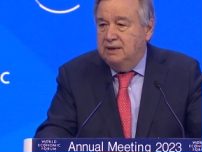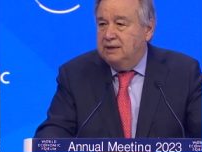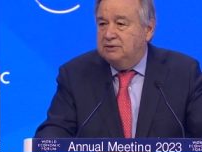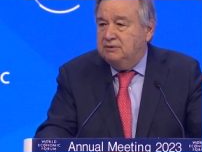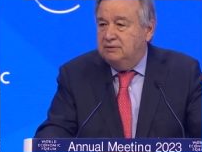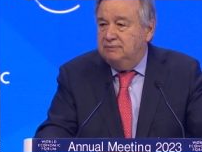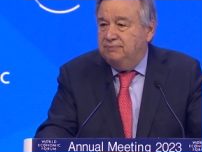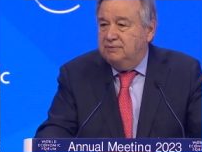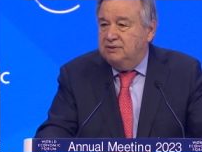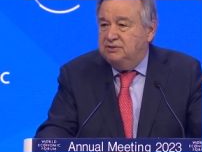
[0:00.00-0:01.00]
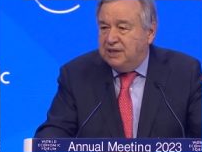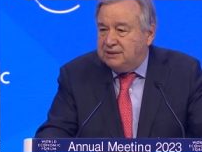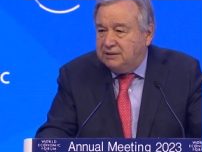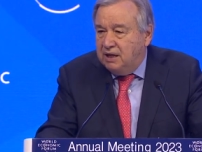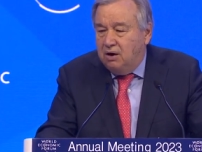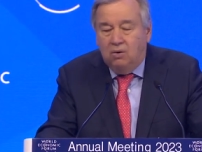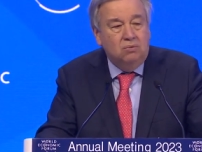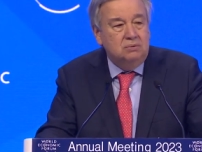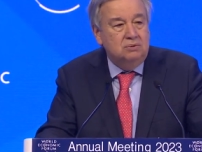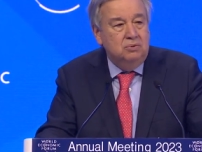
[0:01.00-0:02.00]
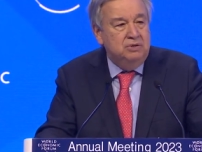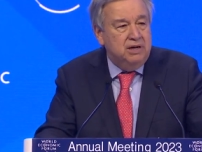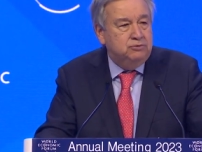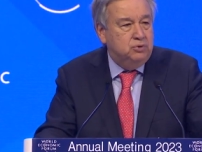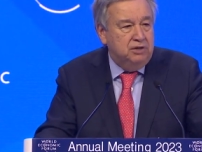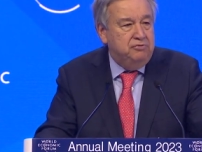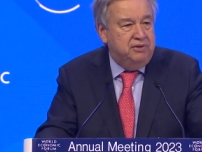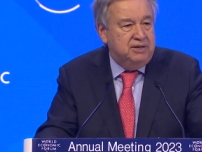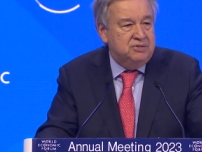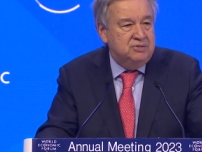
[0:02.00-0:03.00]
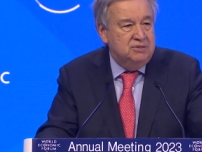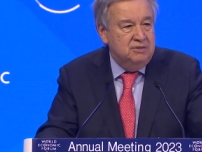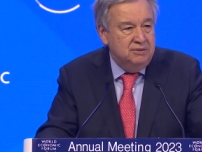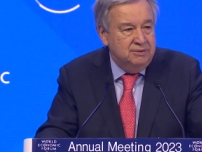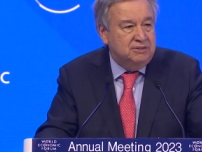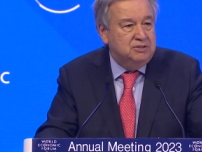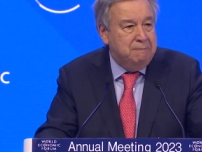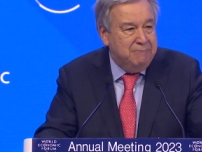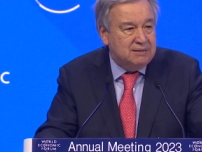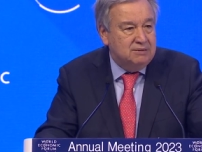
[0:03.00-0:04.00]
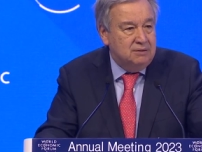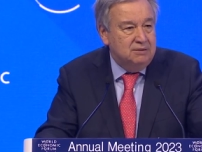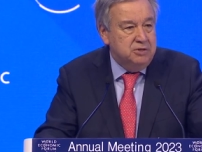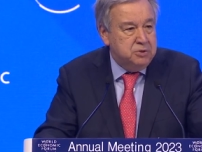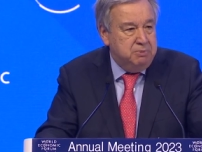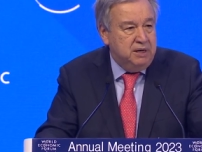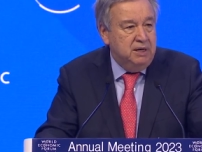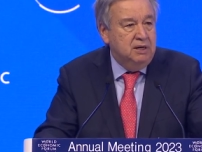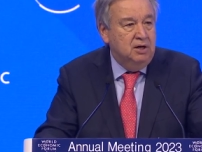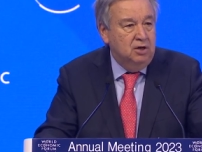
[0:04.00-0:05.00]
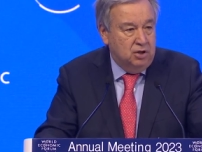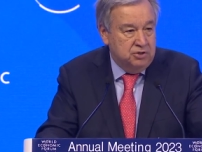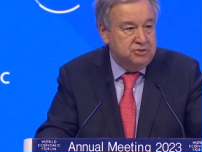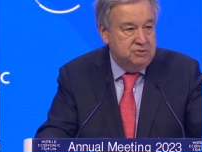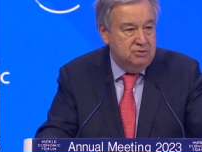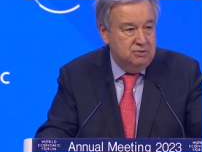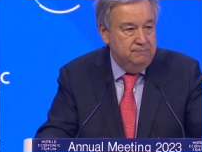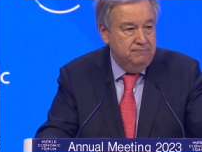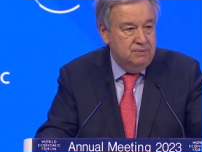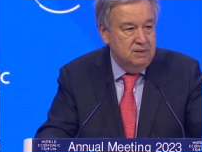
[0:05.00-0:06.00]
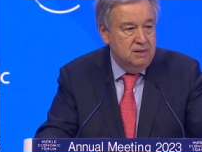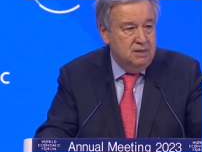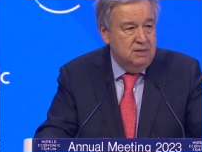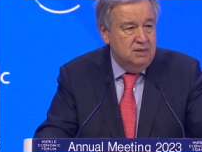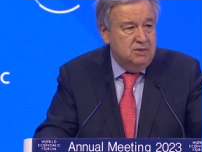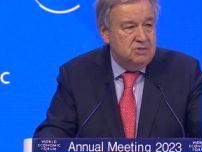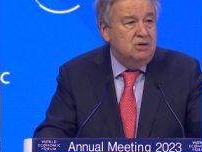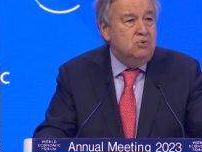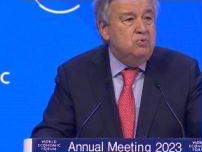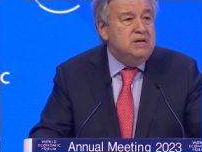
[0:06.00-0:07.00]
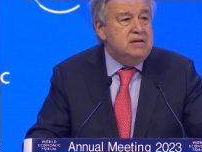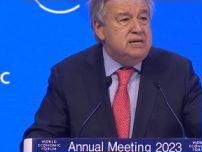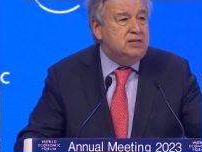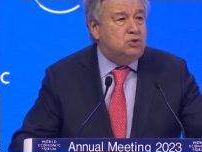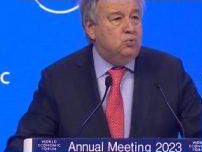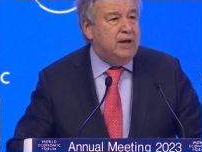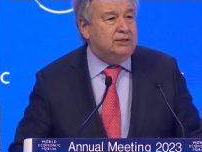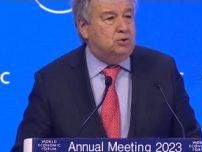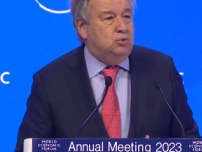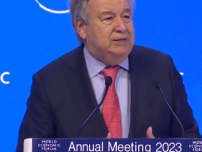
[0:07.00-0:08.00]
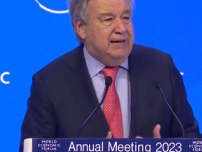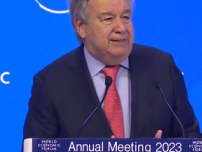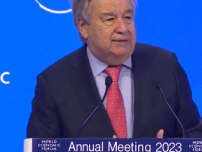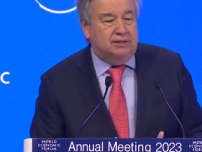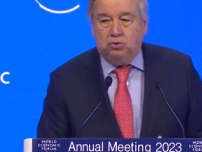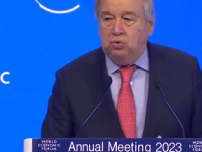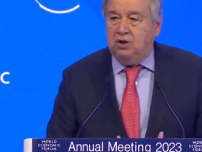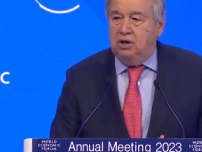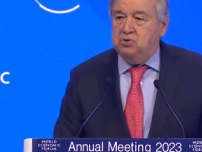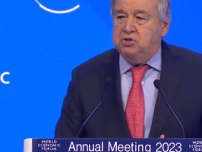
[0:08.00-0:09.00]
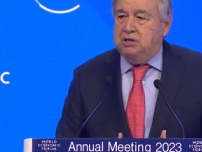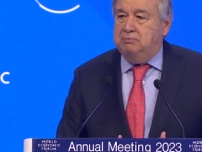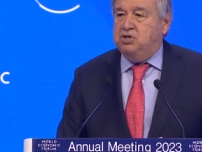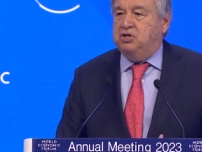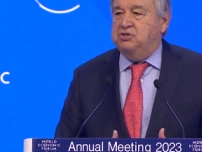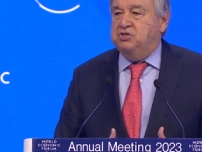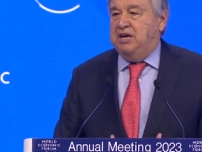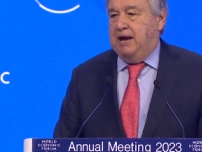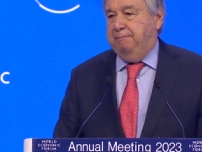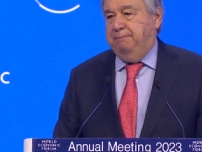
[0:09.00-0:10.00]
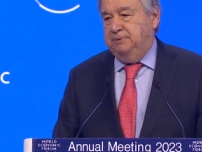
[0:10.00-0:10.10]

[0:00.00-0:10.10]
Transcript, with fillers: And uh, right now, we have to confess that the battle is being lost. So we need to act together to close the emissions gap.